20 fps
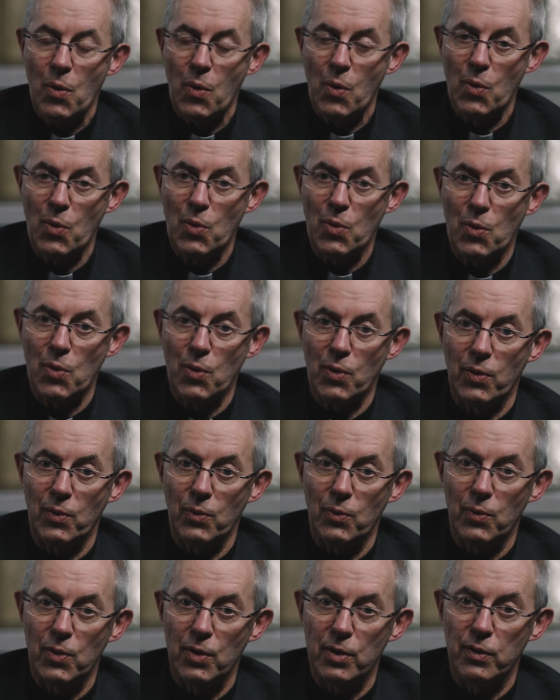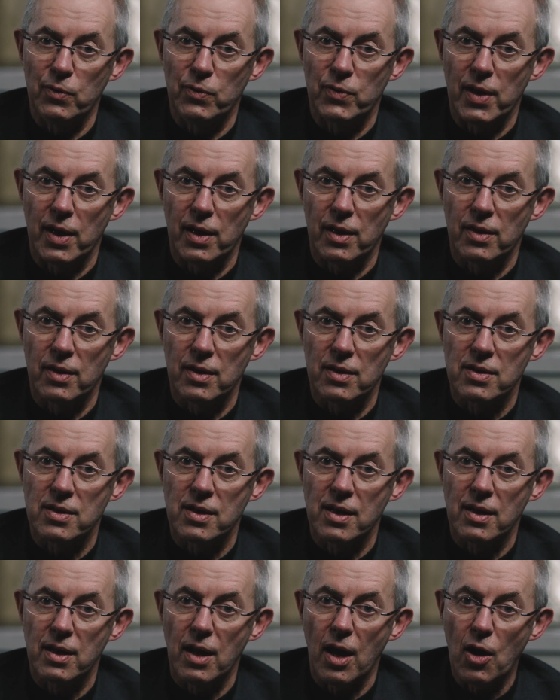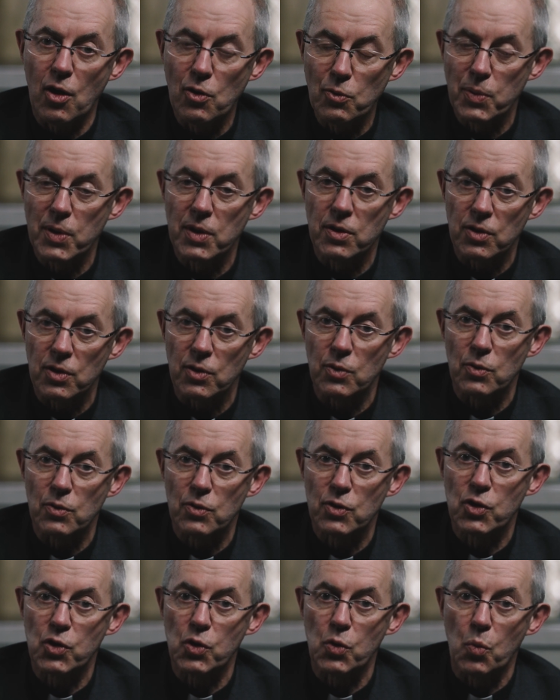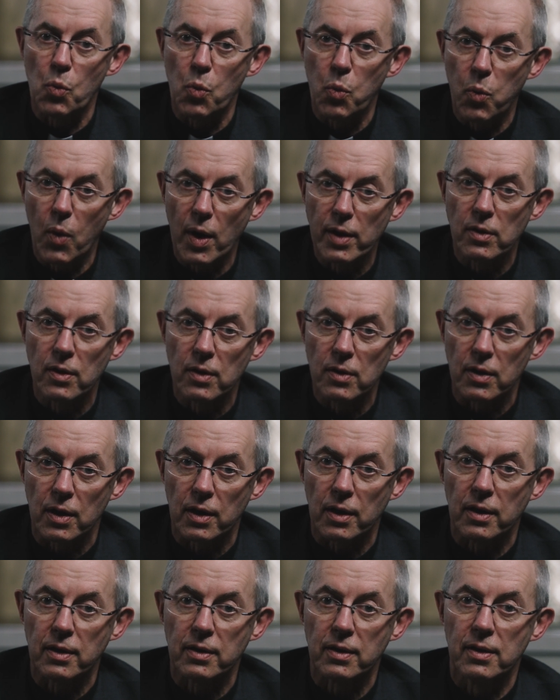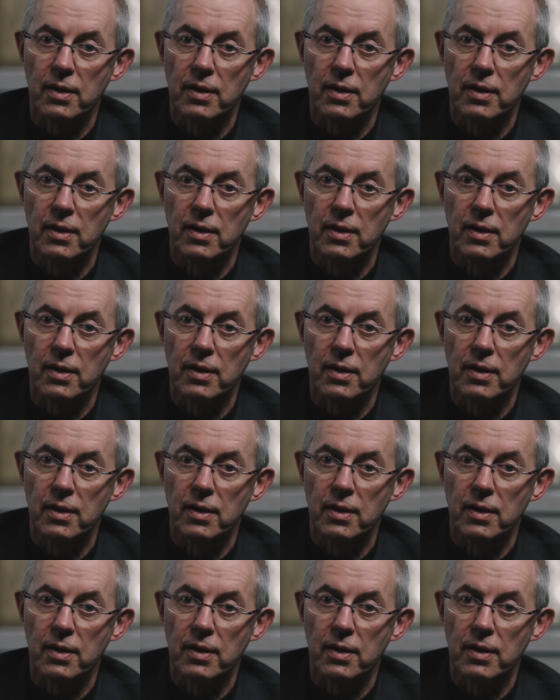or what you've done that's opened you to wonder